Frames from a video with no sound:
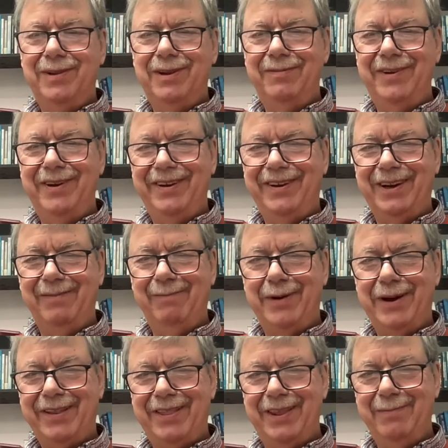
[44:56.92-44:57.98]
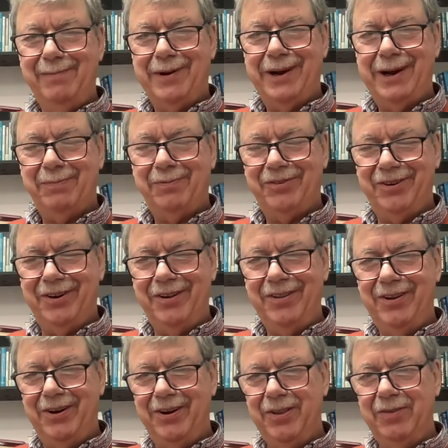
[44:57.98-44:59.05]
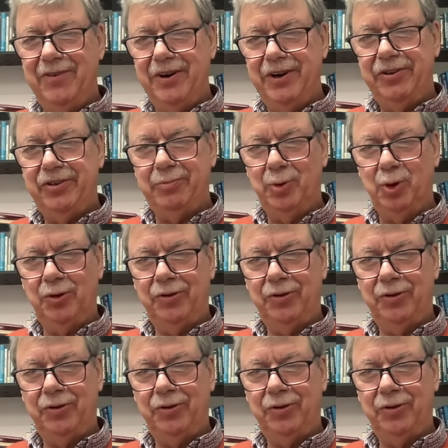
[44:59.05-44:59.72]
let me come back then perhaps on, on the very small